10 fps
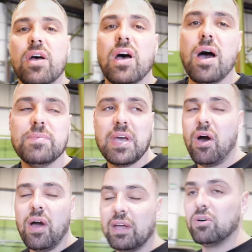um,
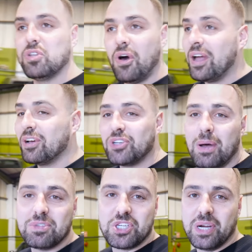yeah, I ain't got I ain't got
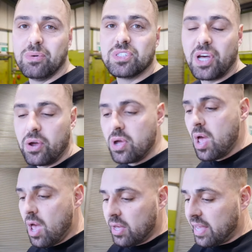time to chill. So
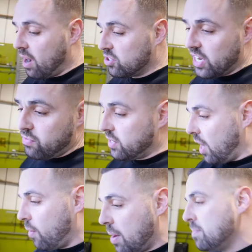yeah, I'll generally
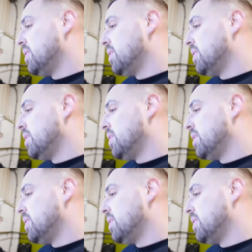go home,